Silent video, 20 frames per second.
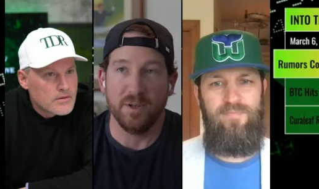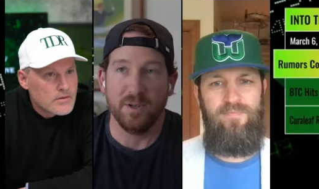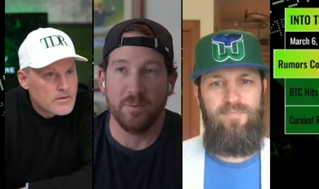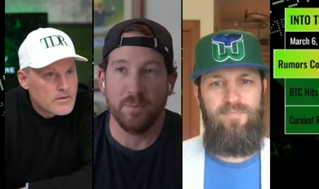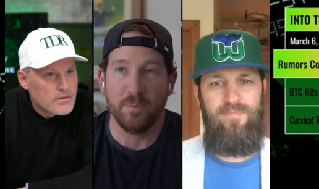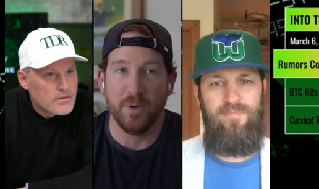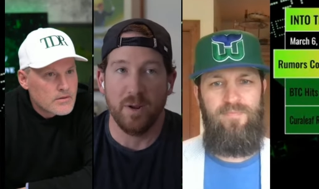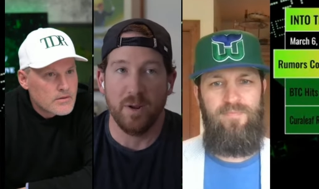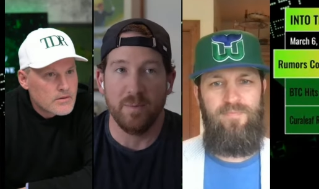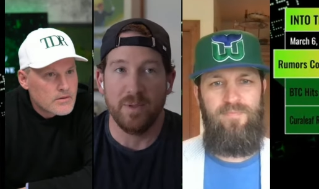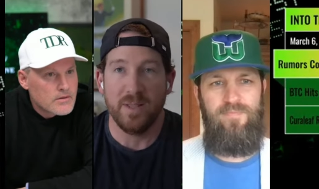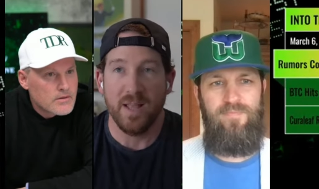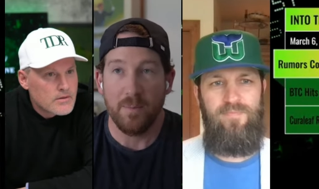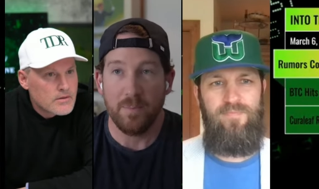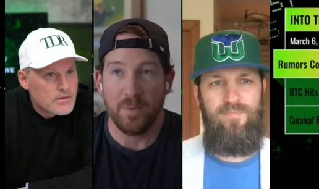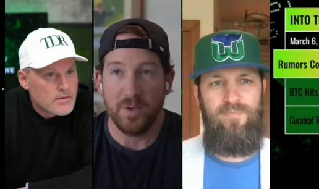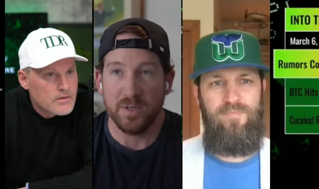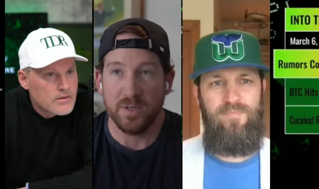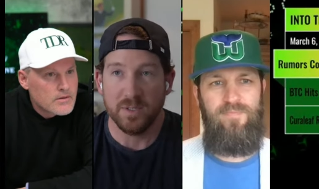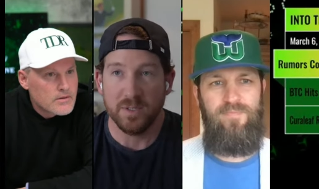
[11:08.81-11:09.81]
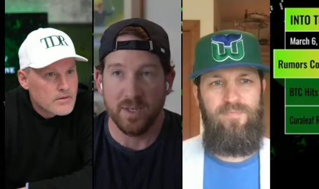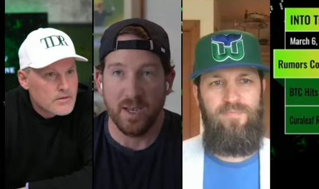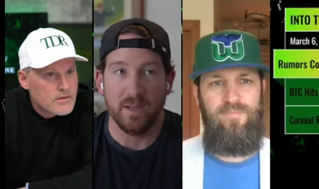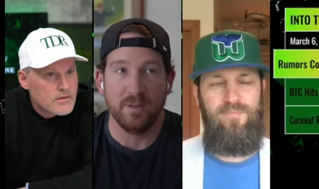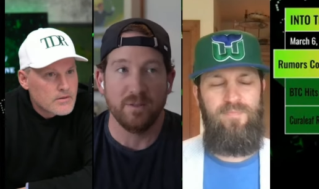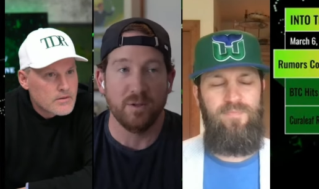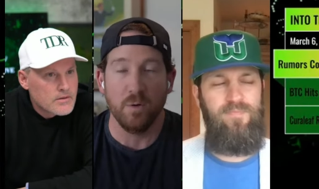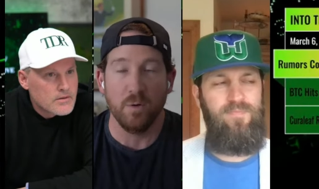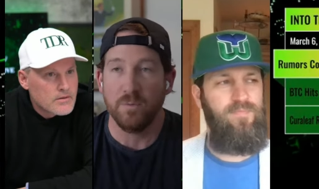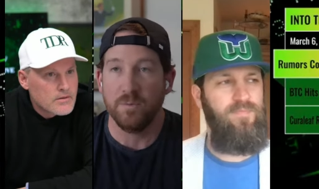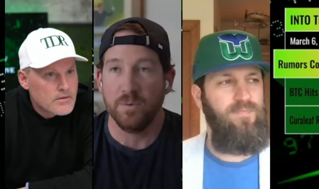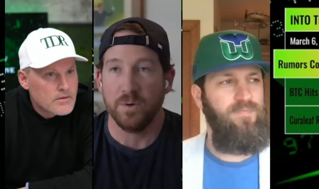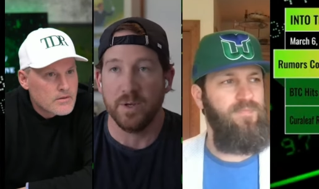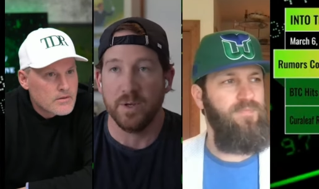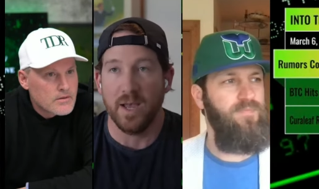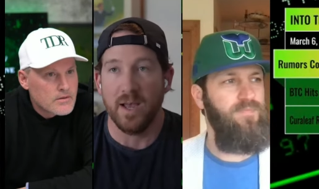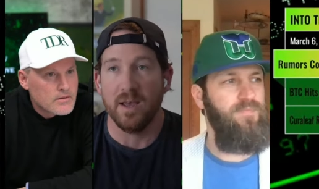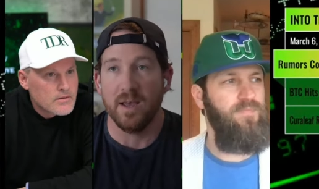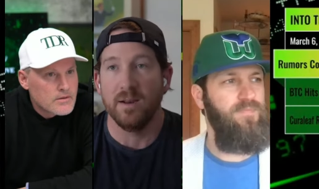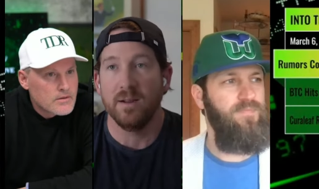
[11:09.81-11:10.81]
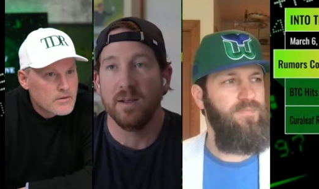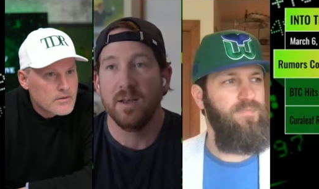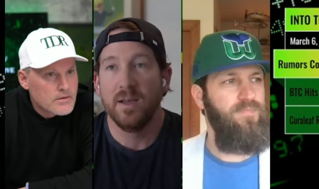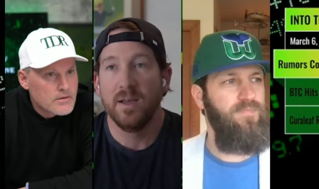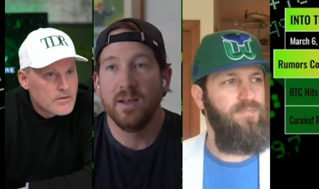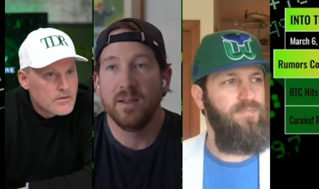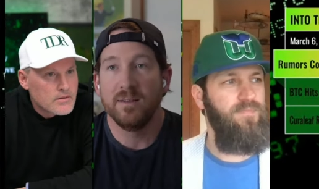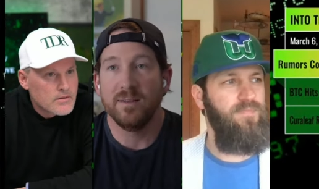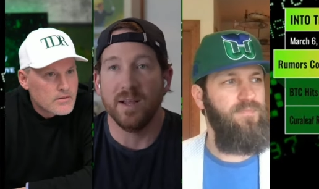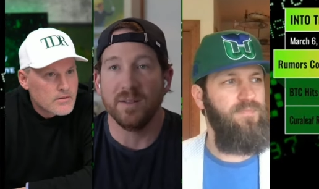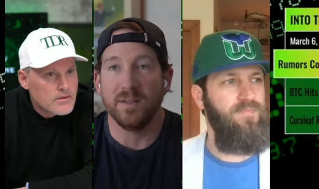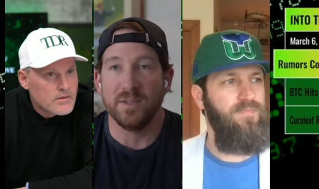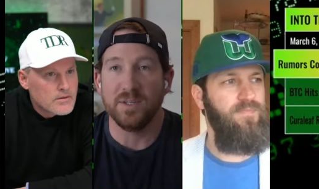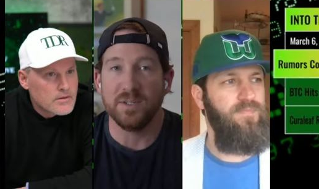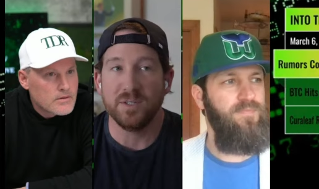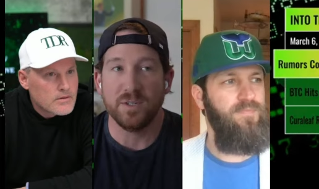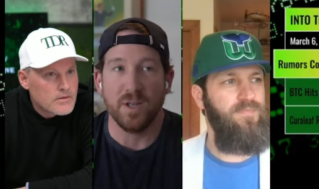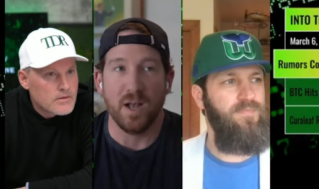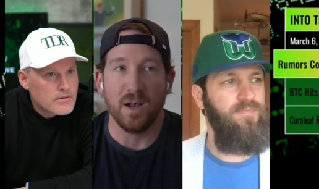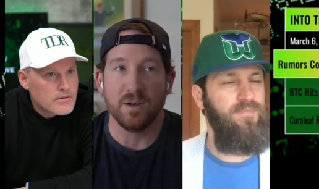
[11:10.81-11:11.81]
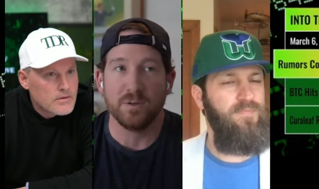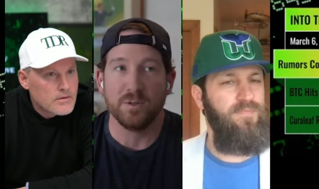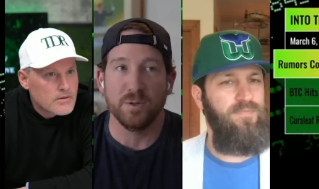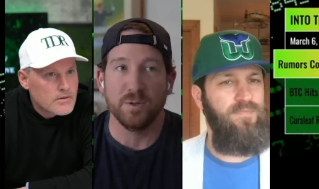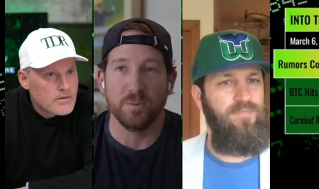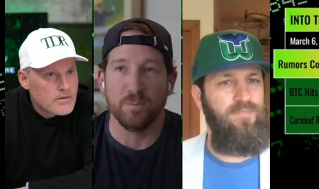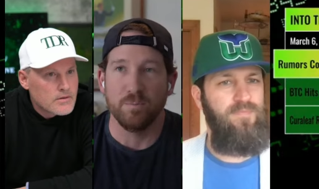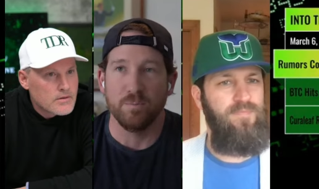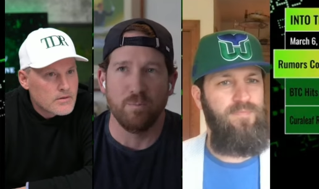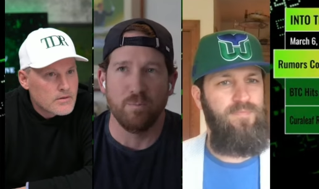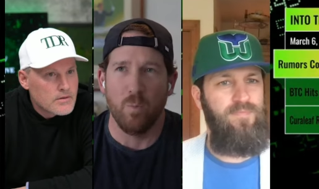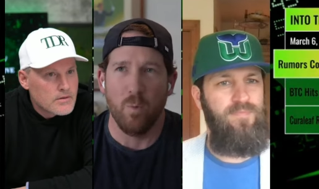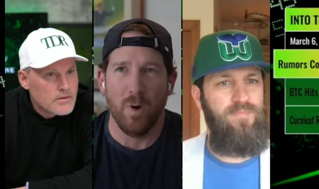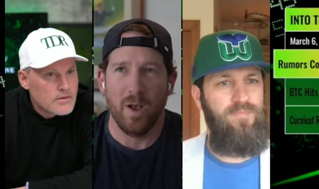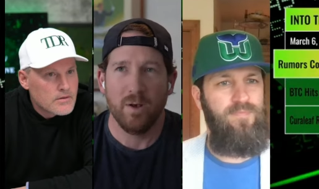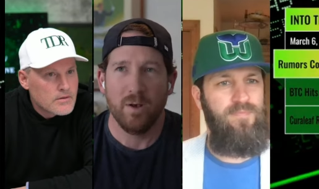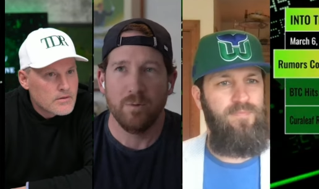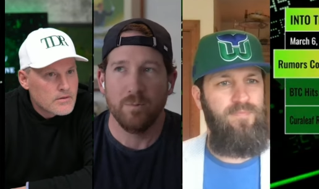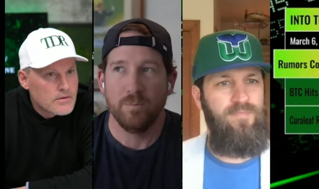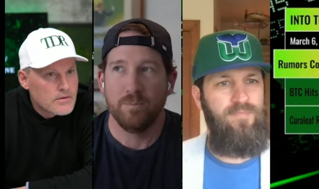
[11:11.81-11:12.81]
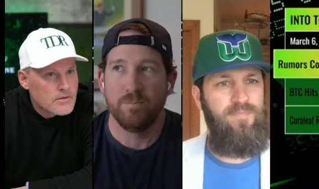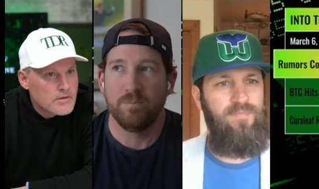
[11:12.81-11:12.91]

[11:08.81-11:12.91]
Speaker 1: But I mean, that being said, don't forget that these stocks are well